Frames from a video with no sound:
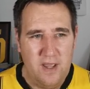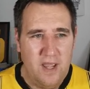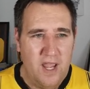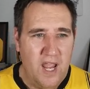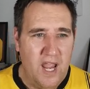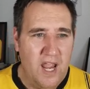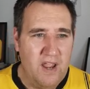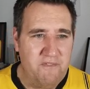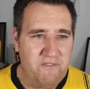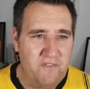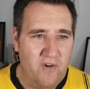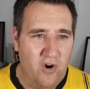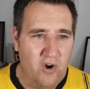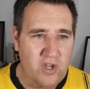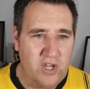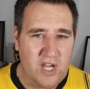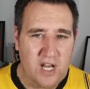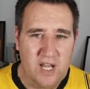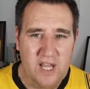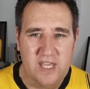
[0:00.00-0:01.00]
If I
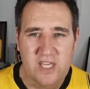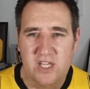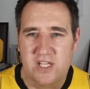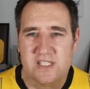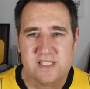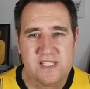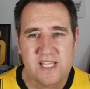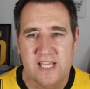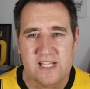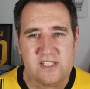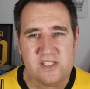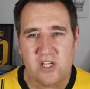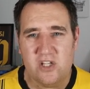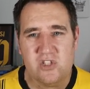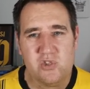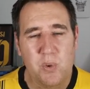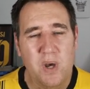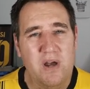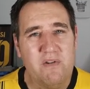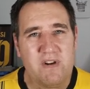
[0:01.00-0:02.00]
click, you can see here, so
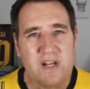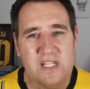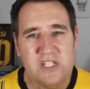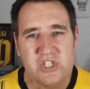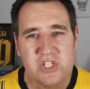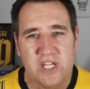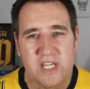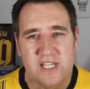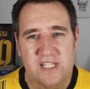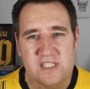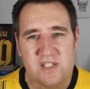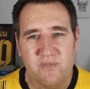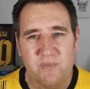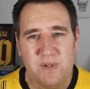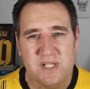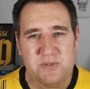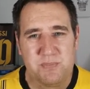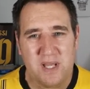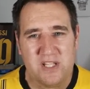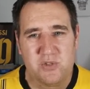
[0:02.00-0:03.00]
12 clean sheets when
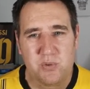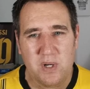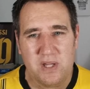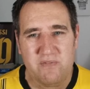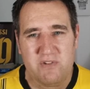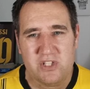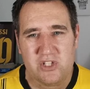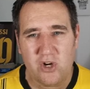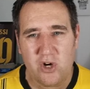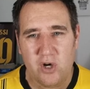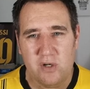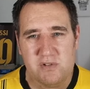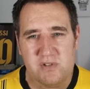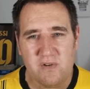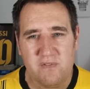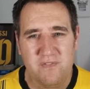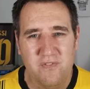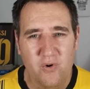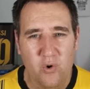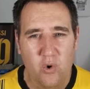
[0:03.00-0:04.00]
he's played 23 times,
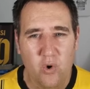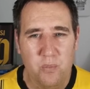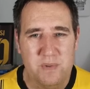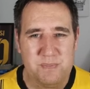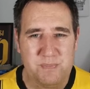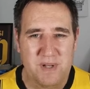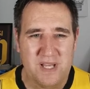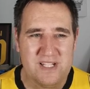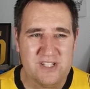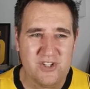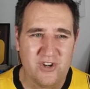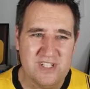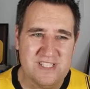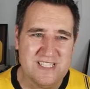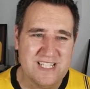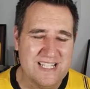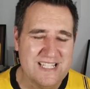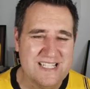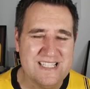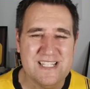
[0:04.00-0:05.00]
4 when he played
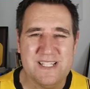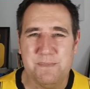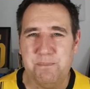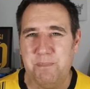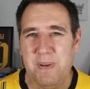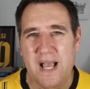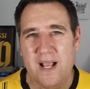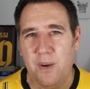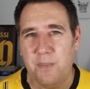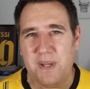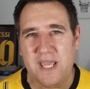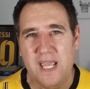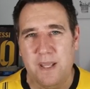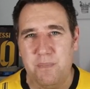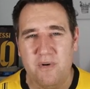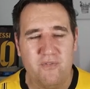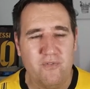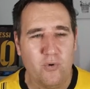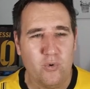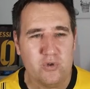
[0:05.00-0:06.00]
19. The backup
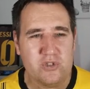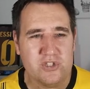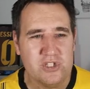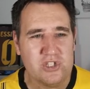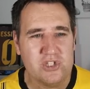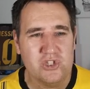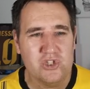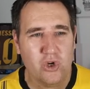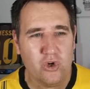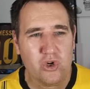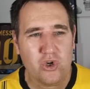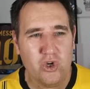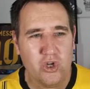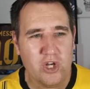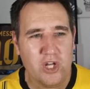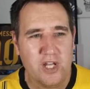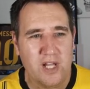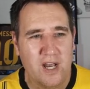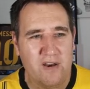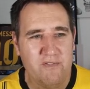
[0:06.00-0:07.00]
keeper Forster's not good
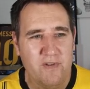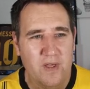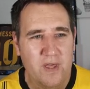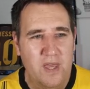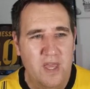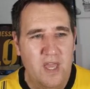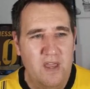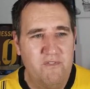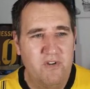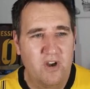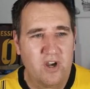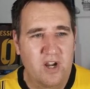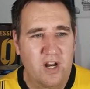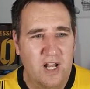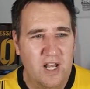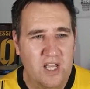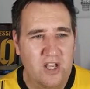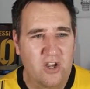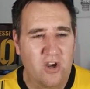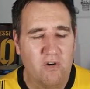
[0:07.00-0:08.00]
enough. So I
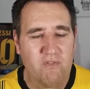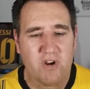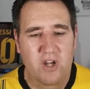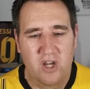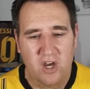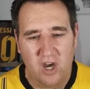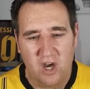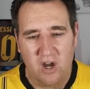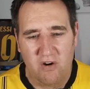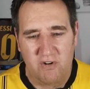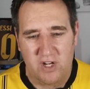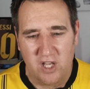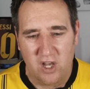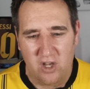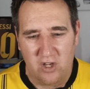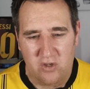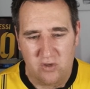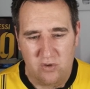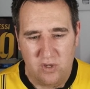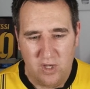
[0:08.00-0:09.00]
click on
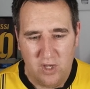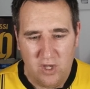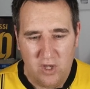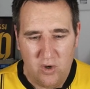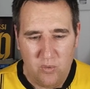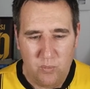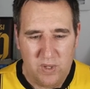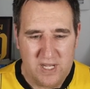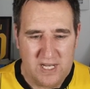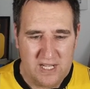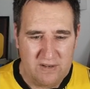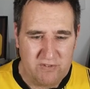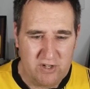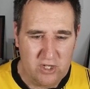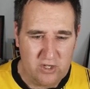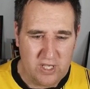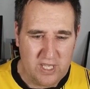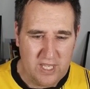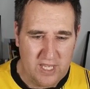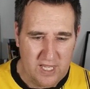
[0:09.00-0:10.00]
Vicario. We can have a
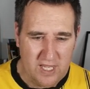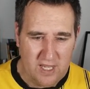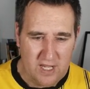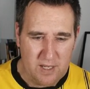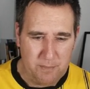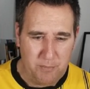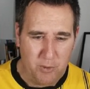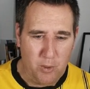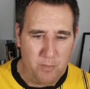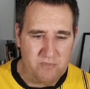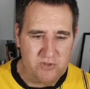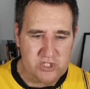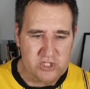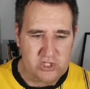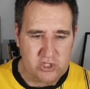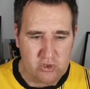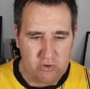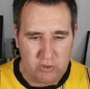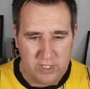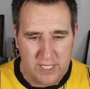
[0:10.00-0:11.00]
look here at the bottom of the
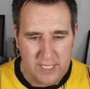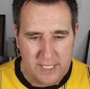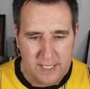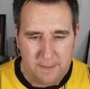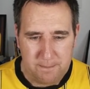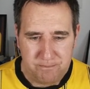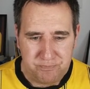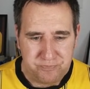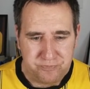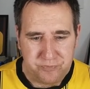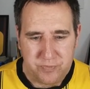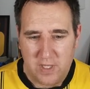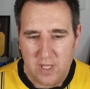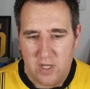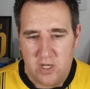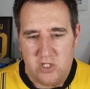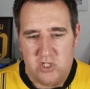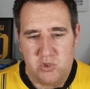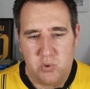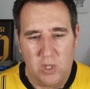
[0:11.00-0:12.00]
screen.
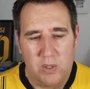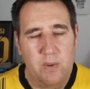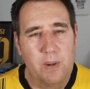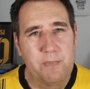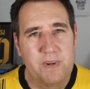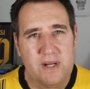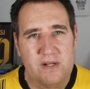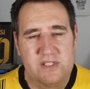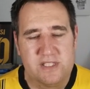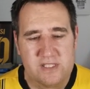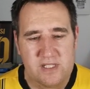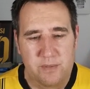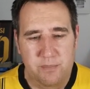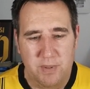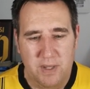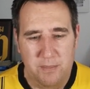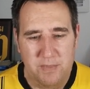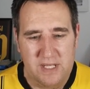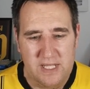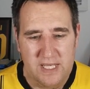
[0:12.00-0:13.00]
21 appearances in the
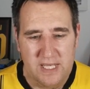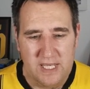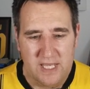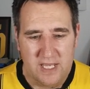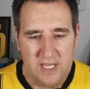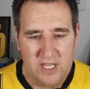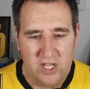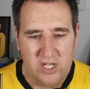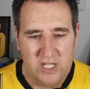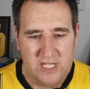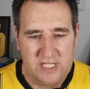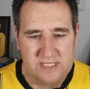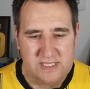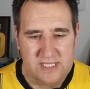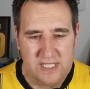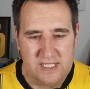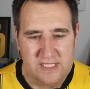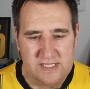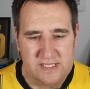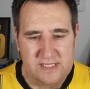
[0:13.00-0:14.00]
Premier League. He only
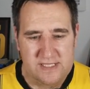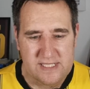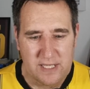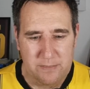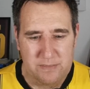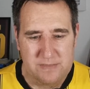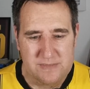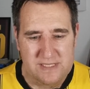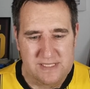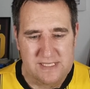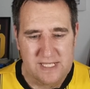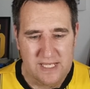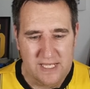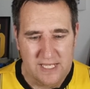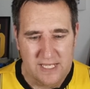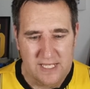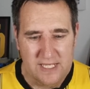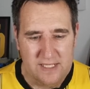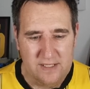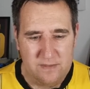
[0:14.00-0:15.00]
conceded
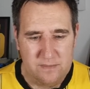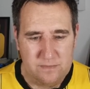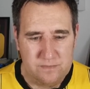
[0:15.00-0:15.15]
17,